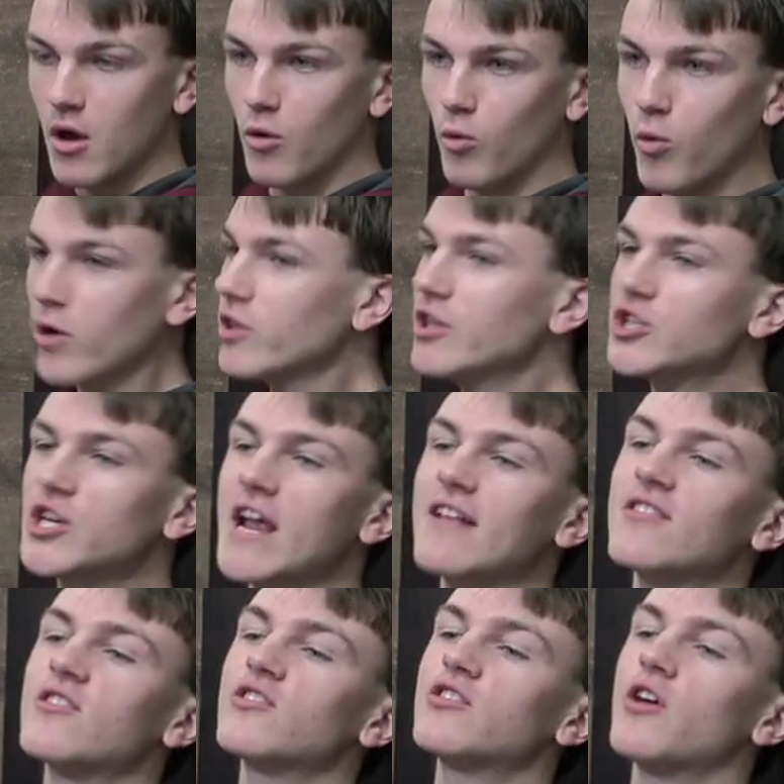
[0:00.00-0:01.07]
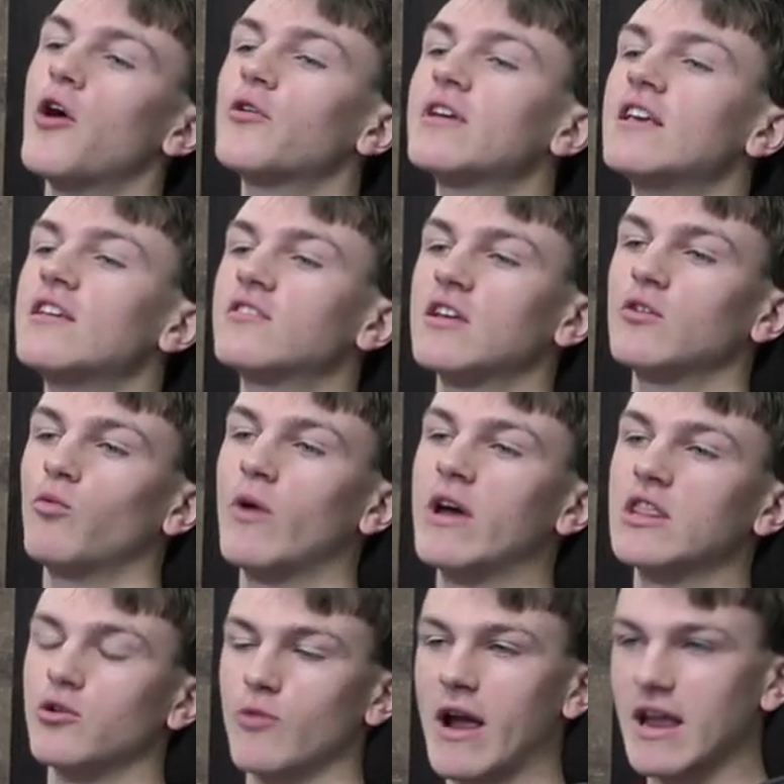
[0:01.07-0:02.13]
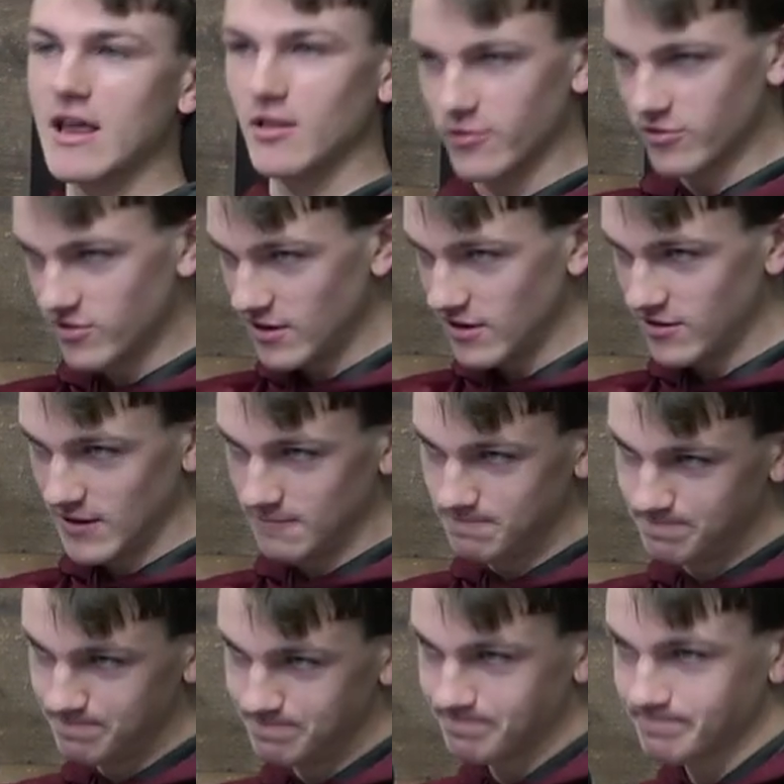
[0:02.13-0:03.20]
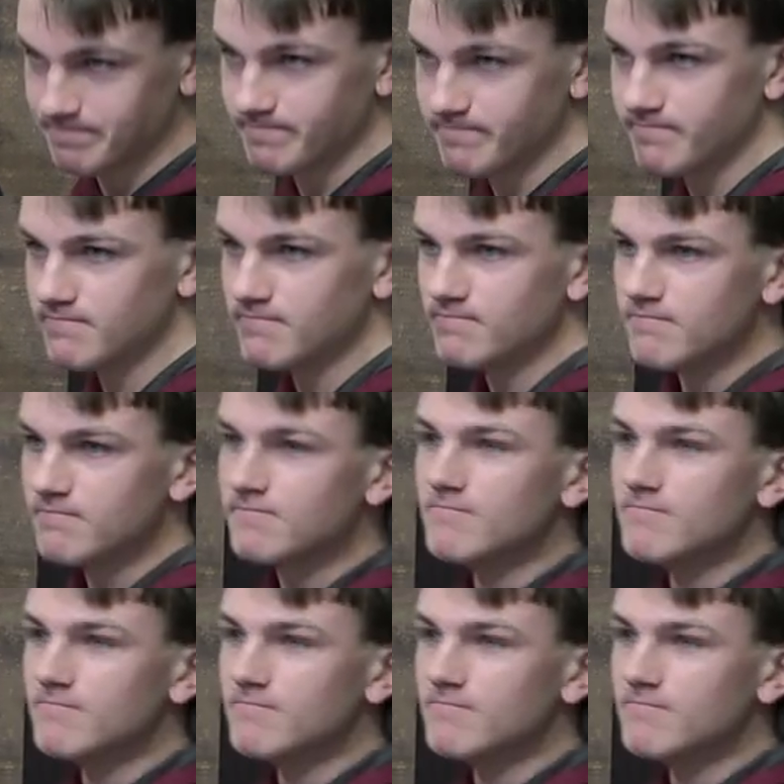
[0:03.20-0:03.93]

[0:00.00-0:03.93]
What are the chances the Hokies can win the regular season? You got to win out.